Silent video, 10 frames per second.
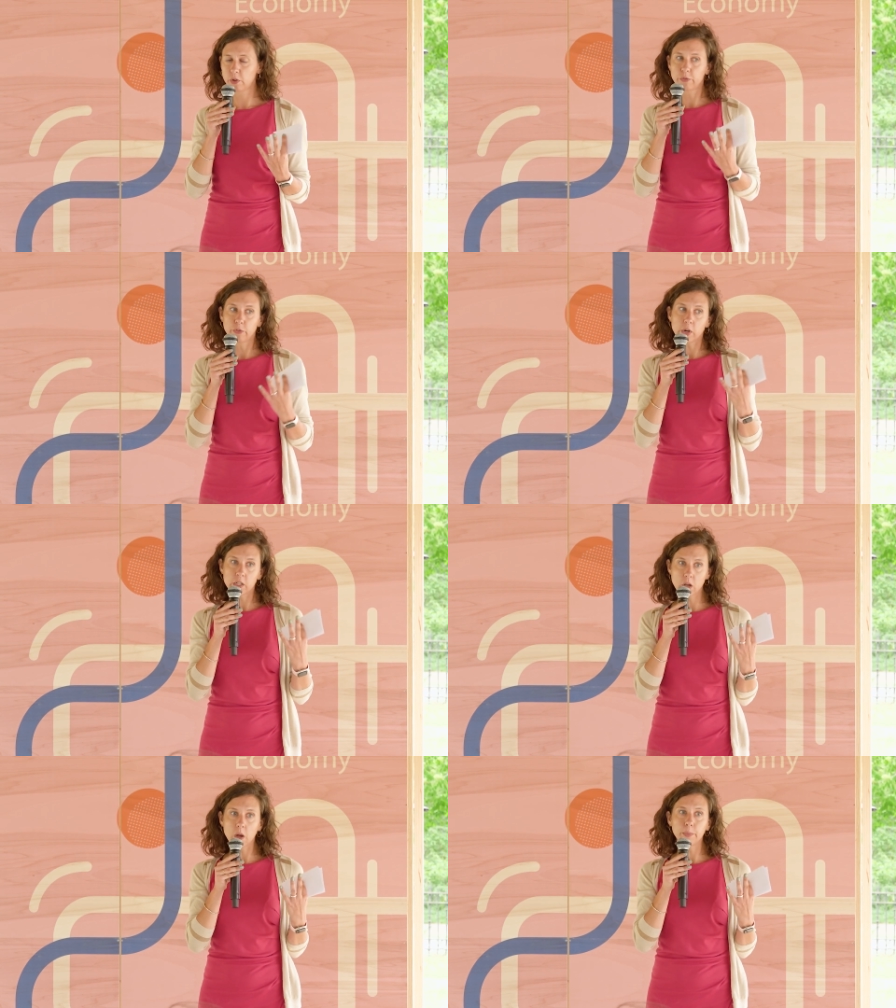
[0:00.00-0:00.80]
For
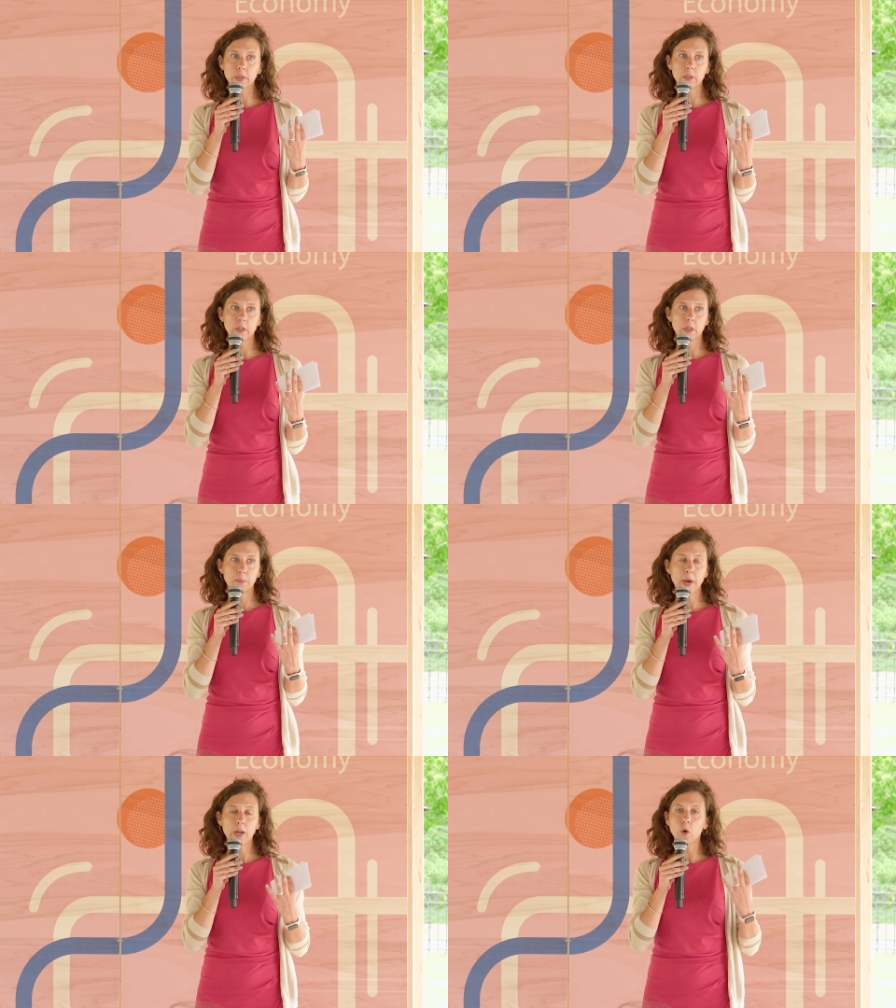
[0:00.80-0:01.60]
example,
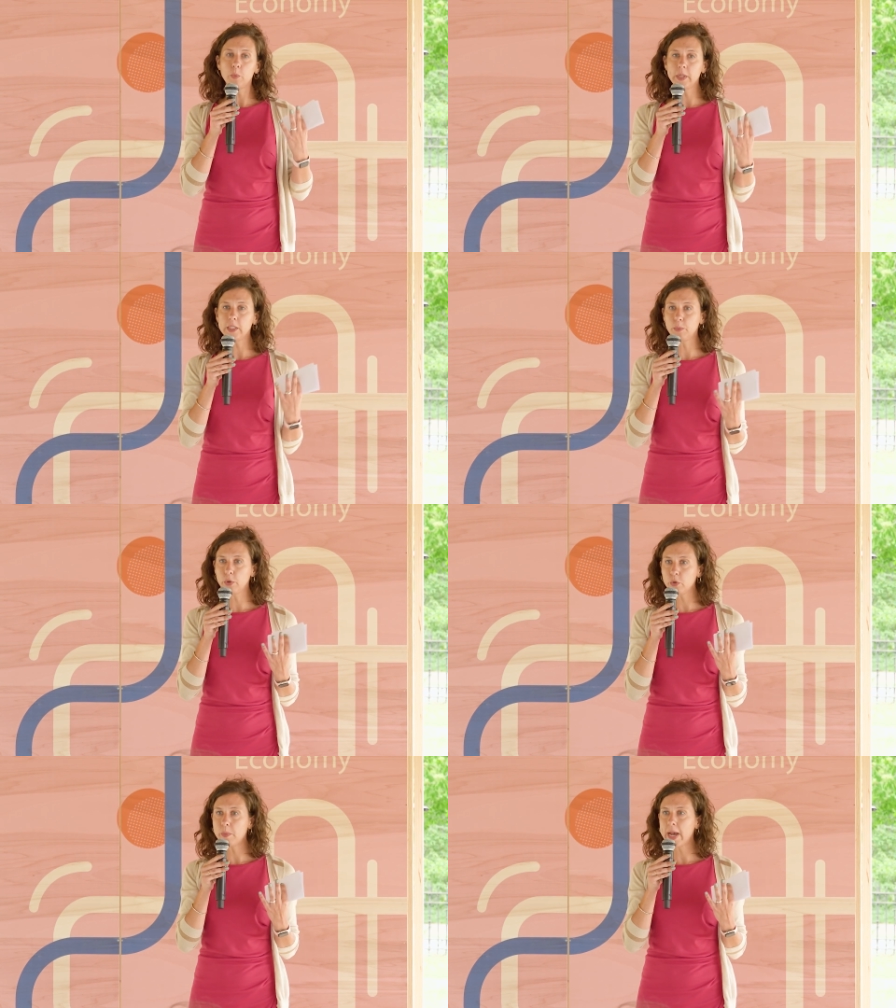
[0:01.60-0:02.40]
by opening the
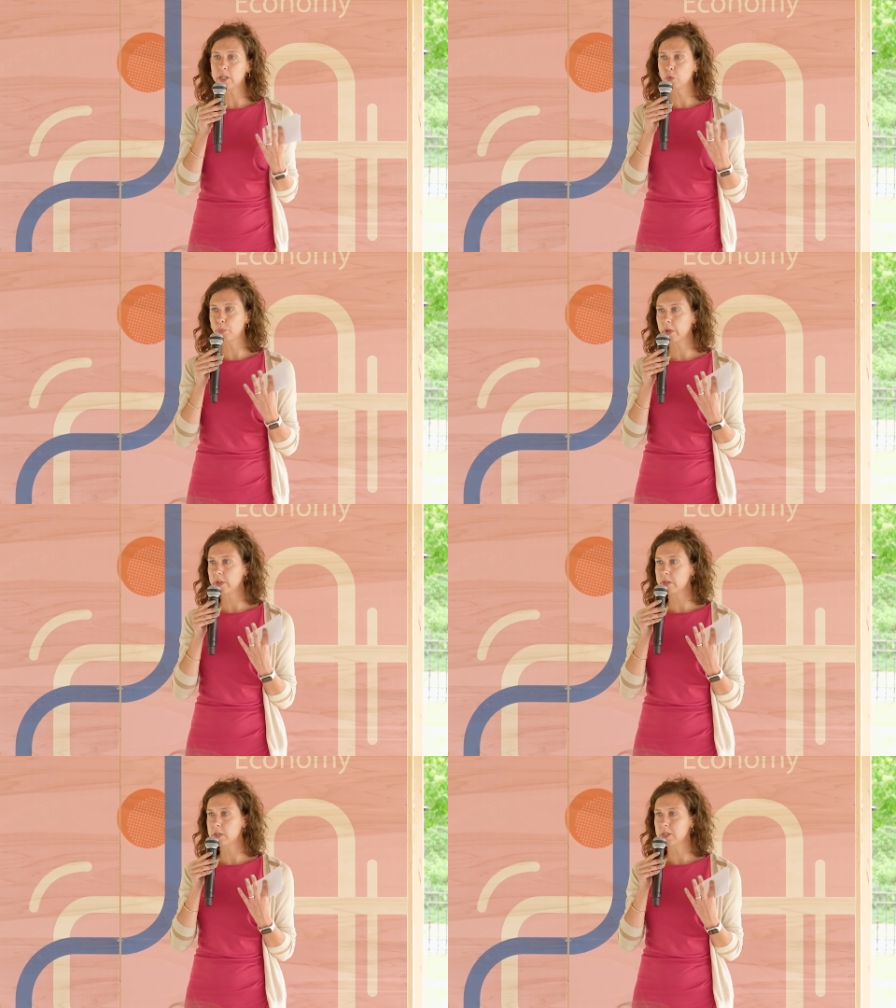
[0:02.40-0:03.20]
blue bag to
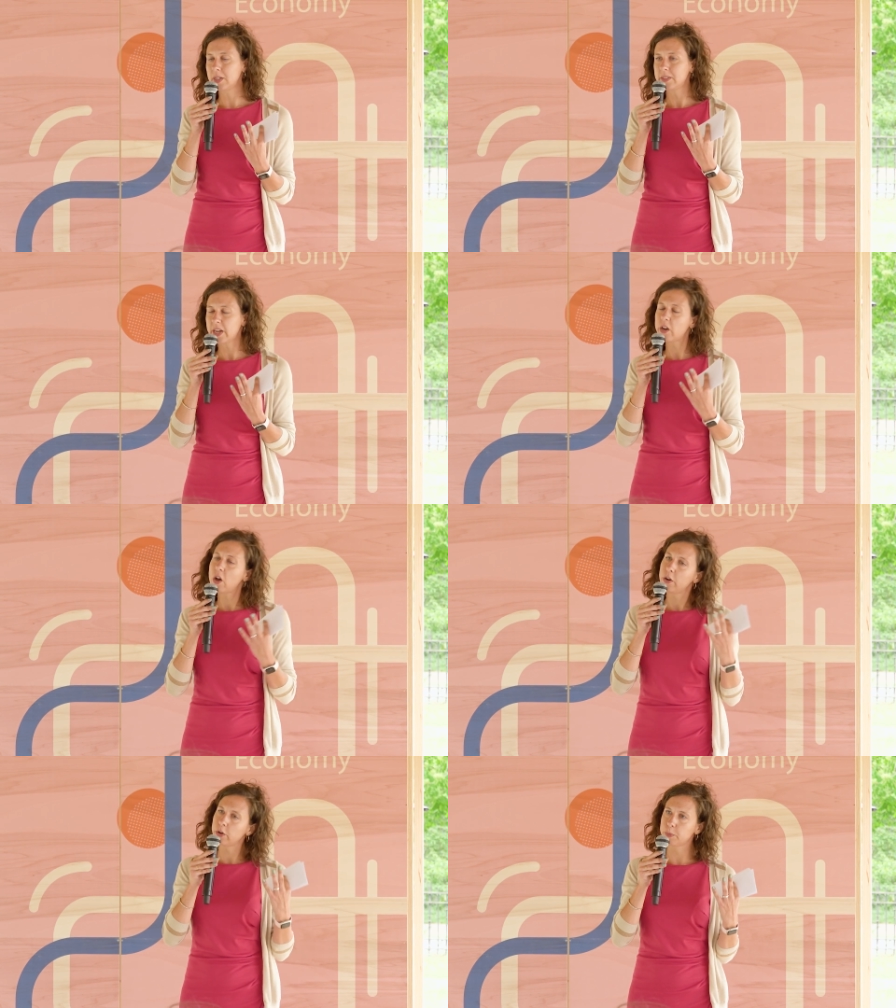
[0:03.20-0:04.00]
products that
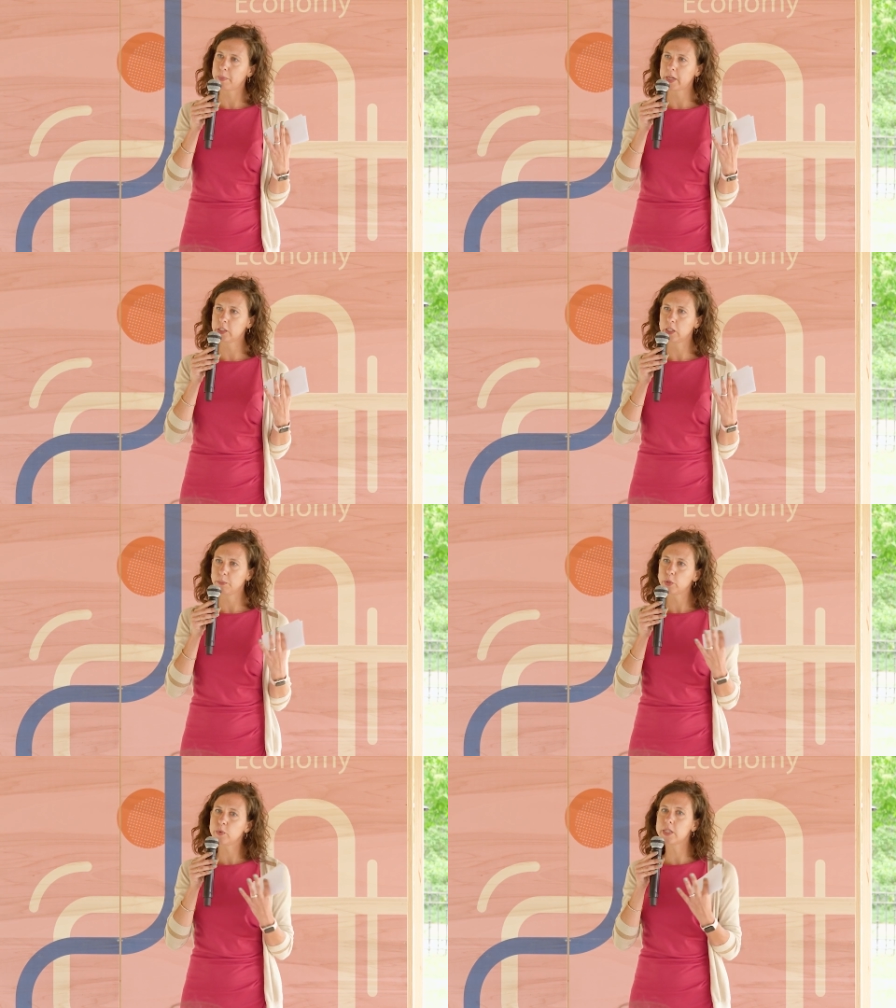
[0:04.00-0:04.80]
are not packaging
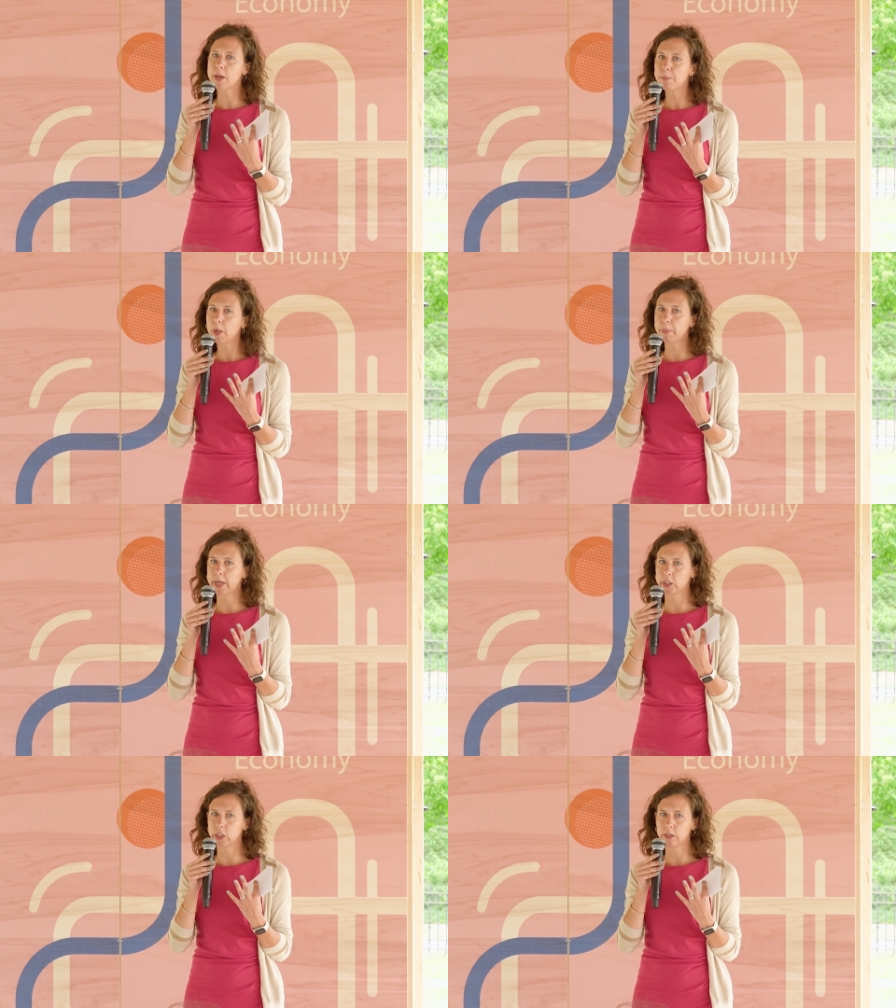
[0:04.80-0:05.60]
but resemble
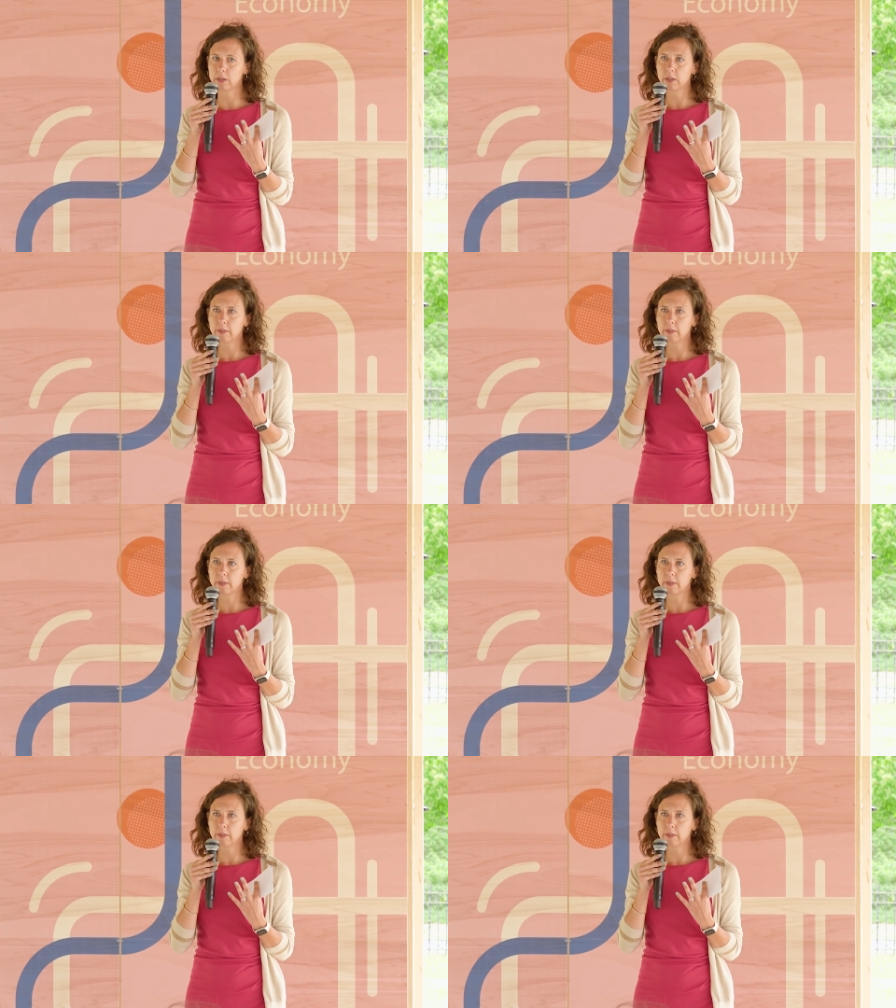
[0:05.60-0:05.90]
packaging.